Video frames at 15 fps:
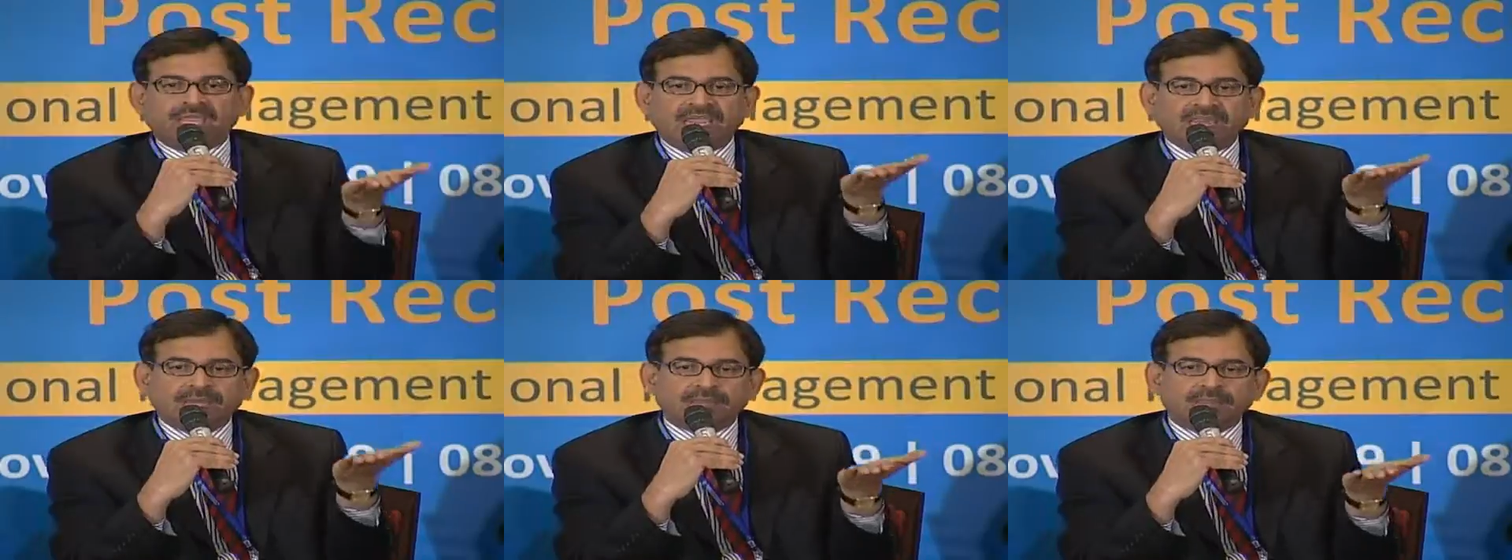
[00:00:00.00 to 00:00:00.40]

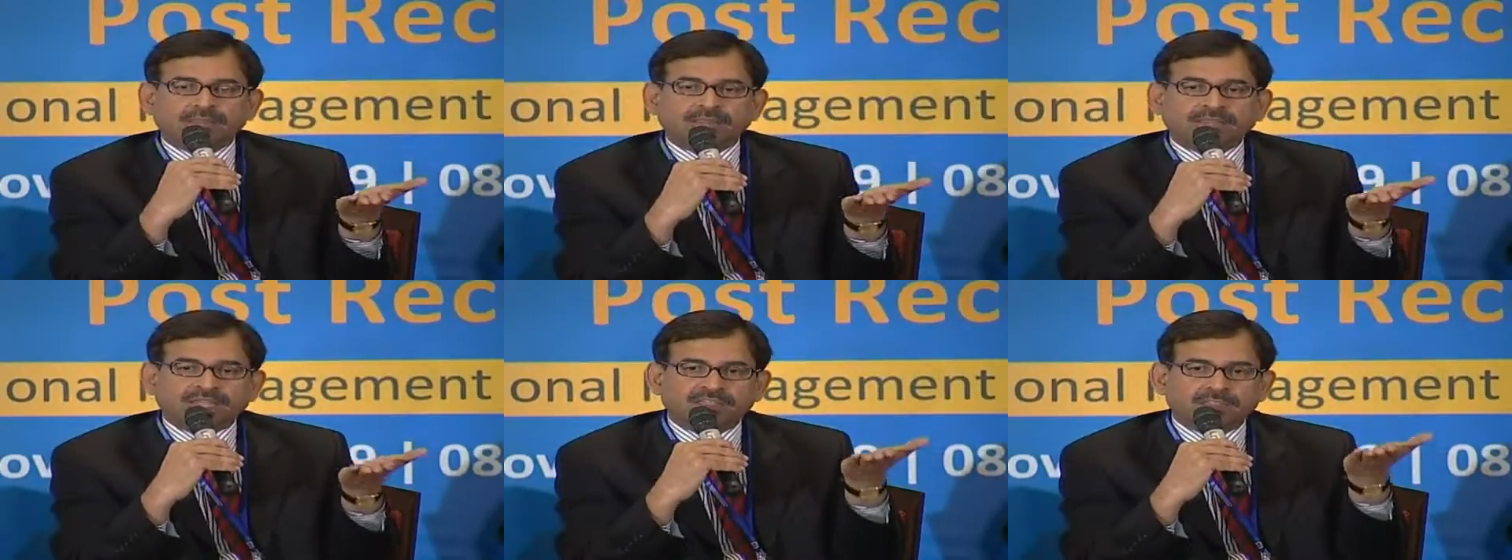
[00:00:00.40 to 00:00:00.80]

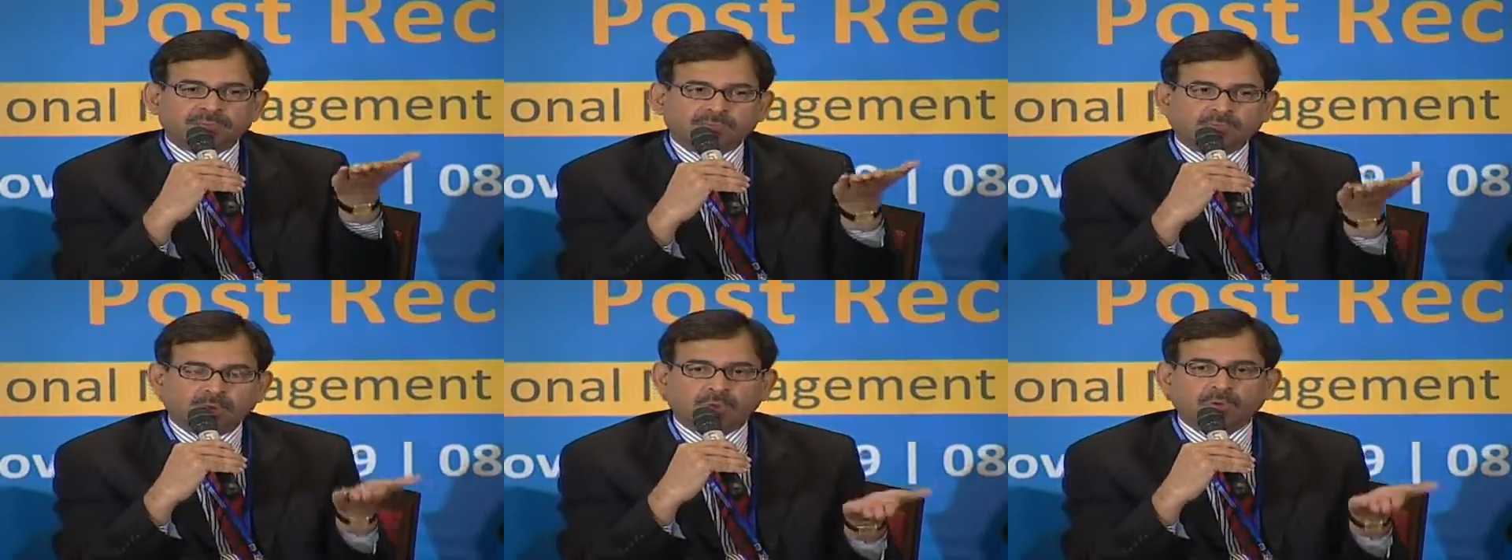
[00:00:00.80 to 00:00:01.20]
in the
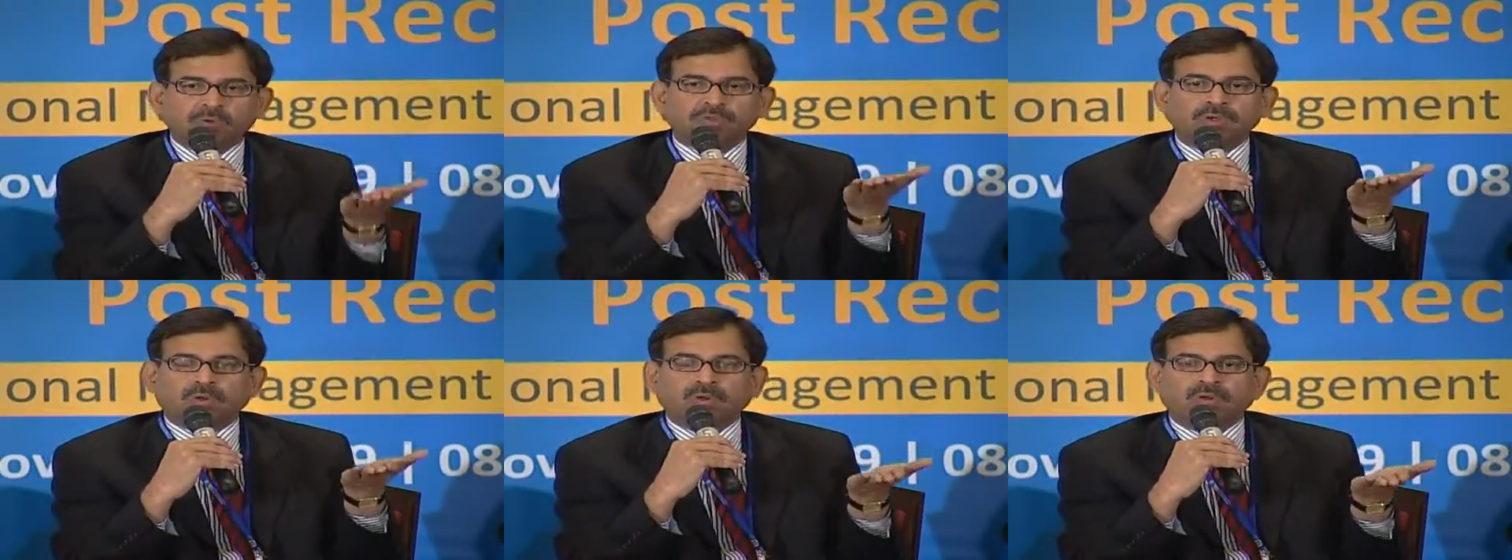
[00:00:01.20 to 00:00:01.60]

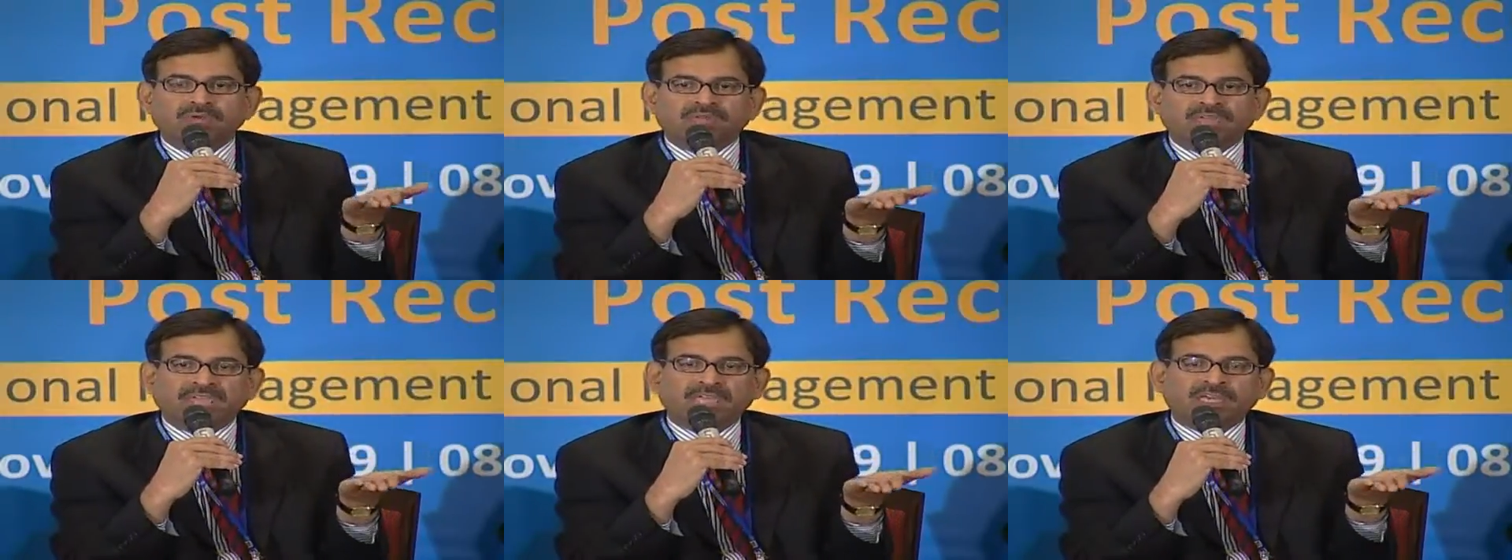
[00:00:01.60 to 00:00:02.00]
mode
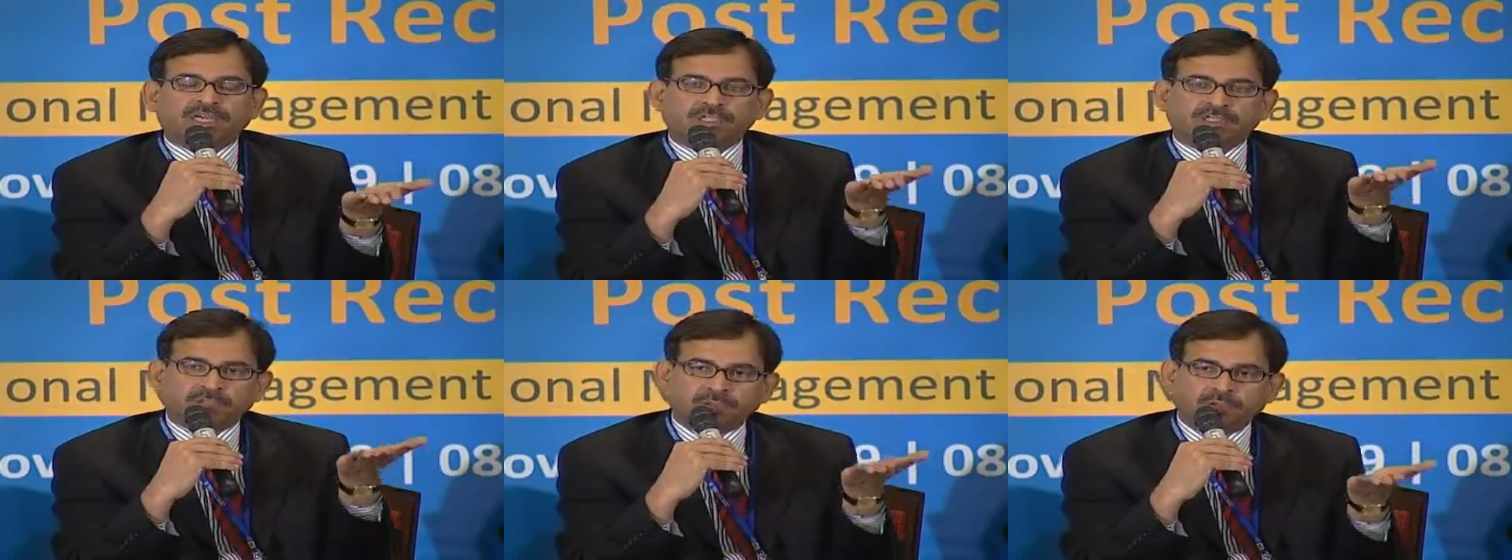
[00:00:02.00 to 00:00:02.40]
of a
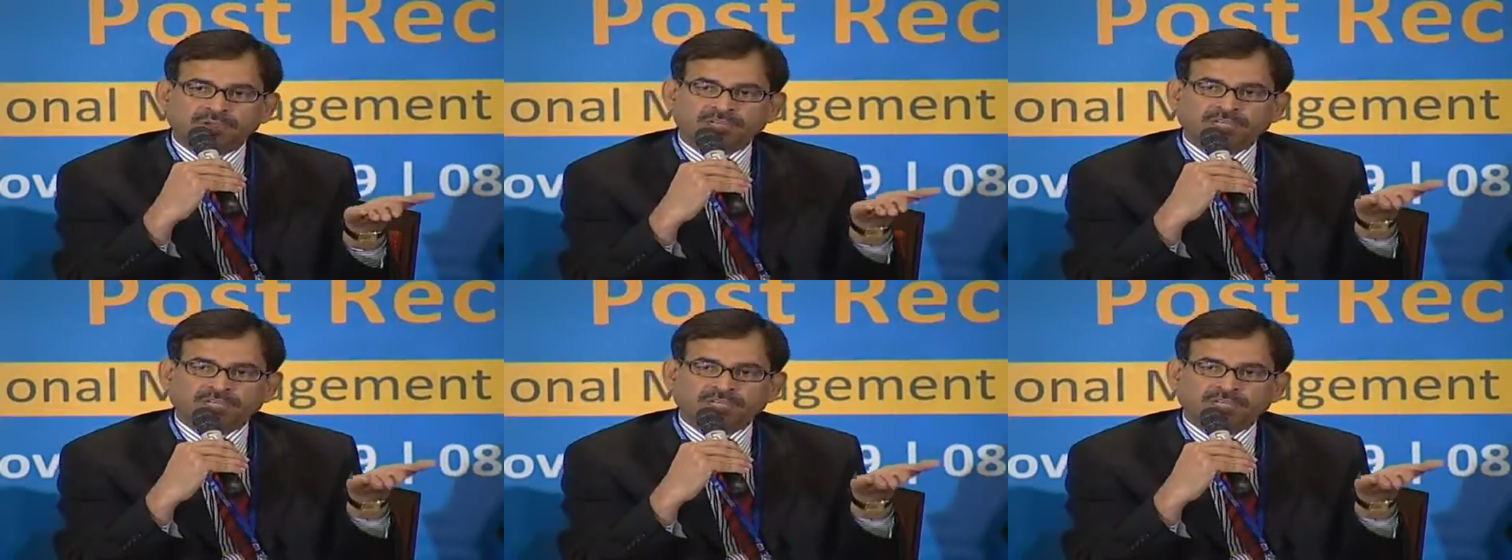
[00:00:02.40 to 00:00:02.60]
controller,